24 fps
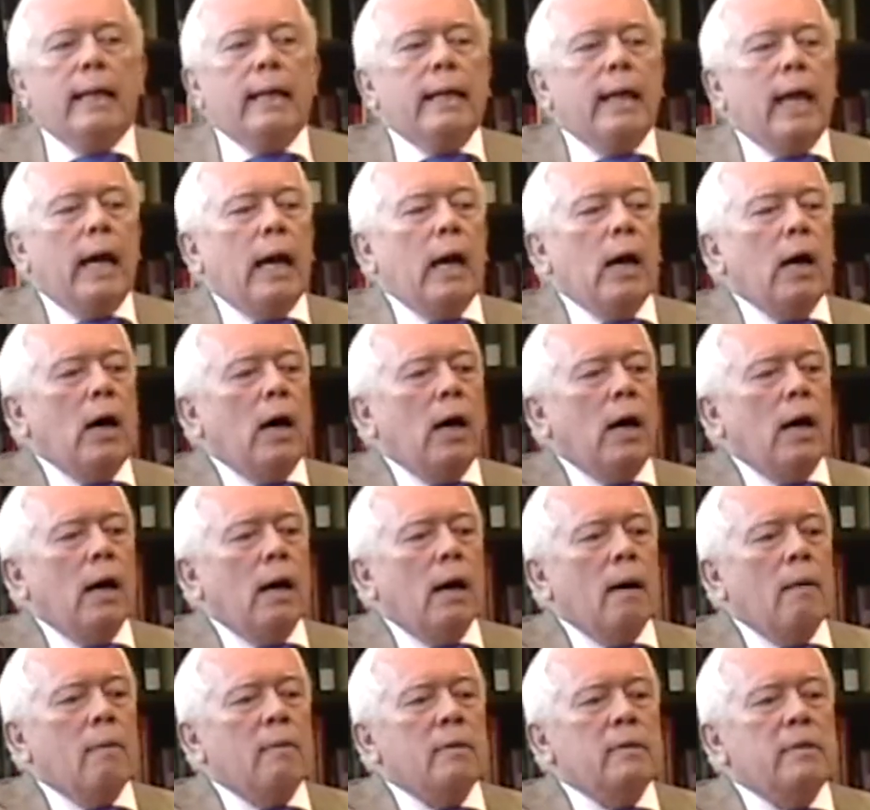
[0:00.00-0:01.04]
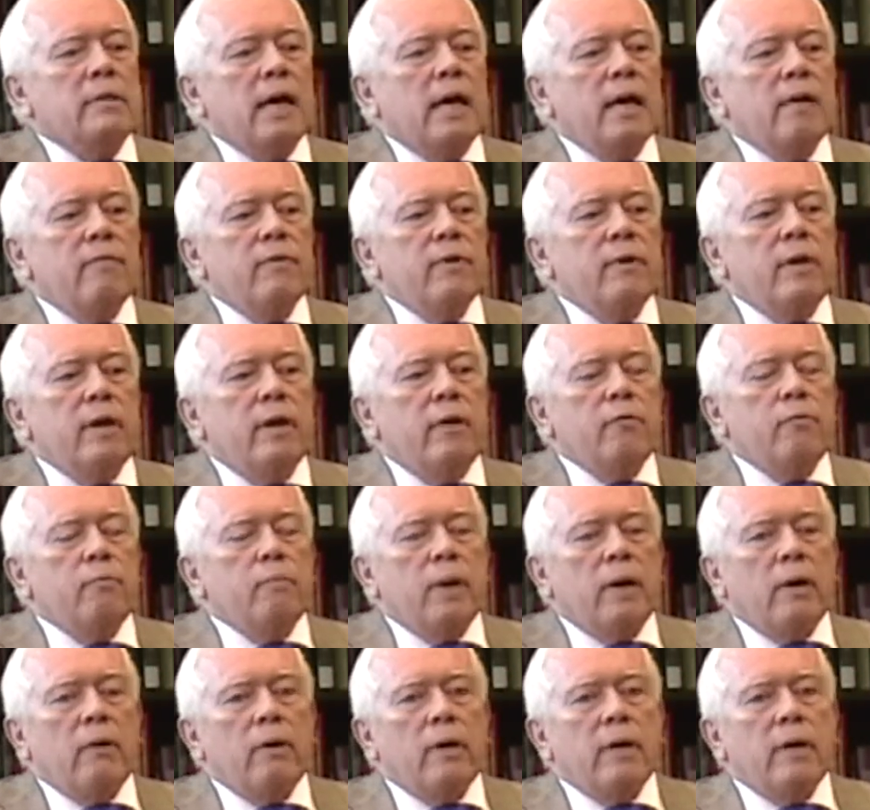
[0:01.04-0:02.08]
Now, uh, David has
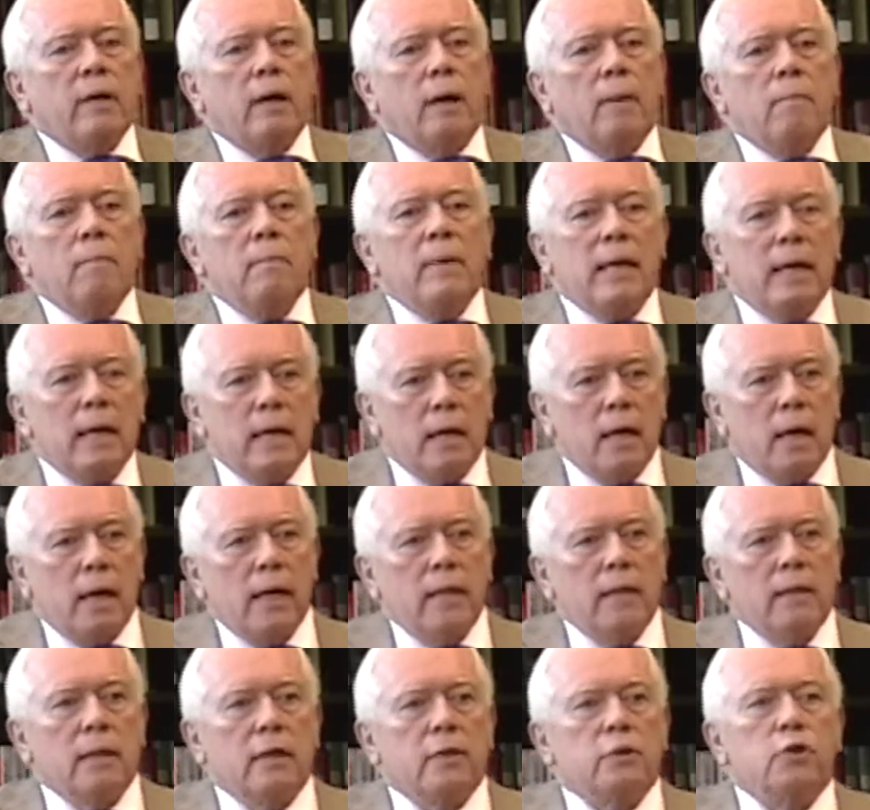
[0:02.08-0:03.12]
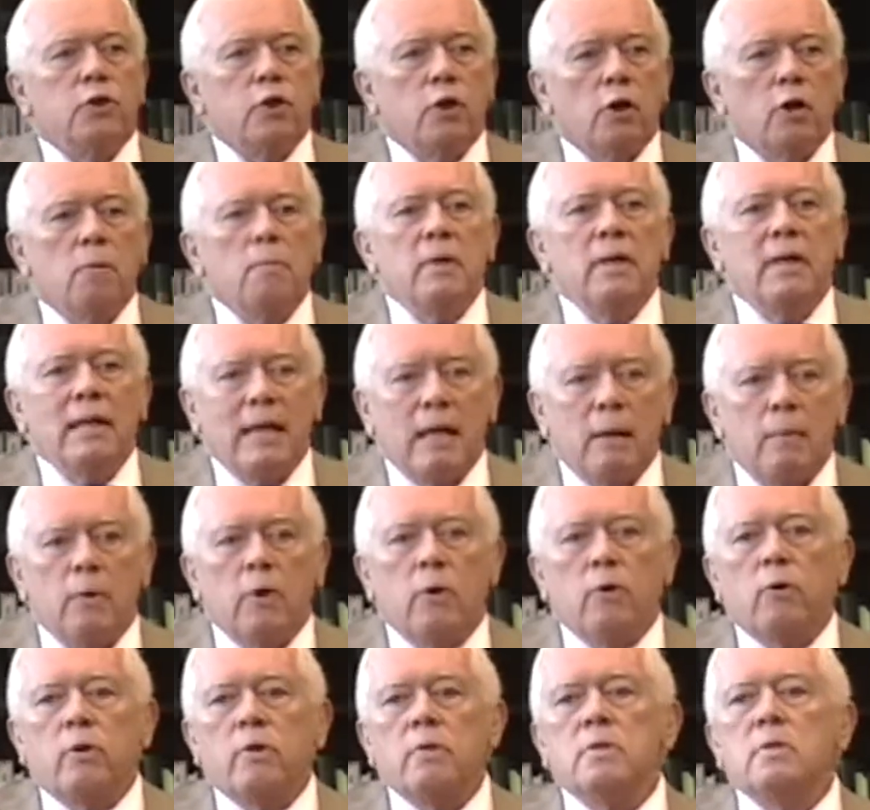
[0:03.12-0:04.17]
married a Mennonite, a German
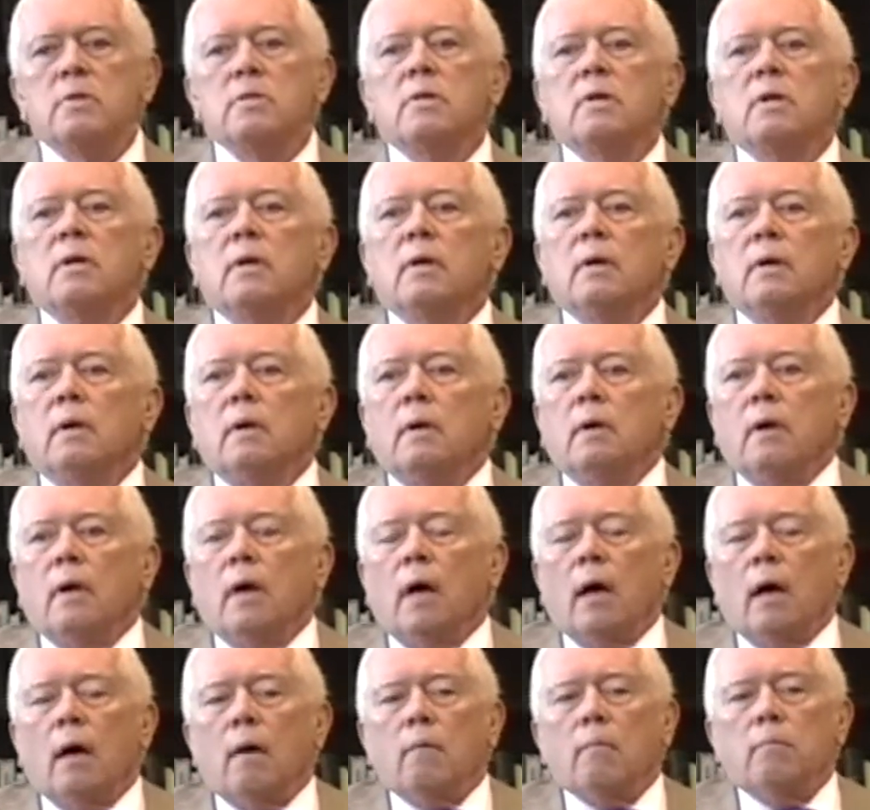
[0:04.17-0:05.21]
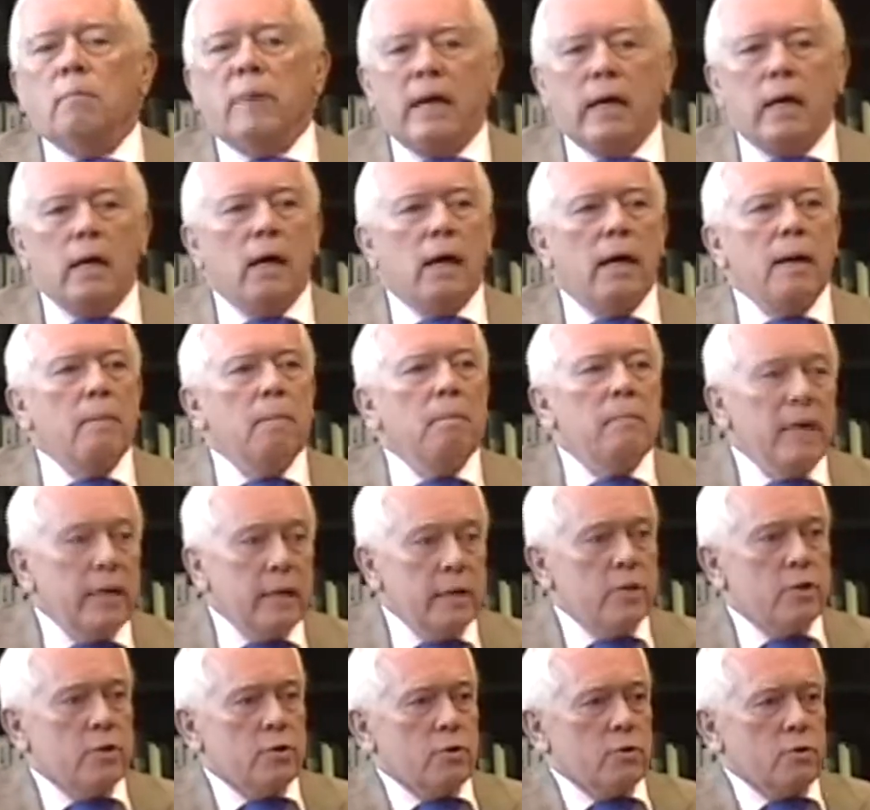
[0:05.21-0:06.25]
immigrant's, uh, Mennonite
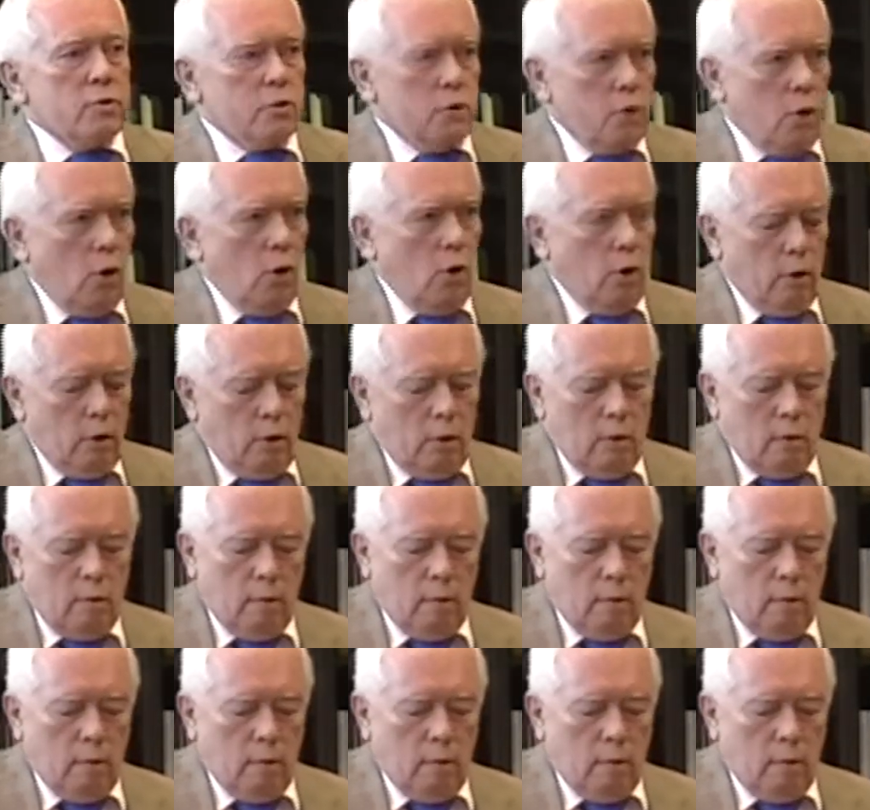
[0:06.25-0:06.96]
minister's daughter,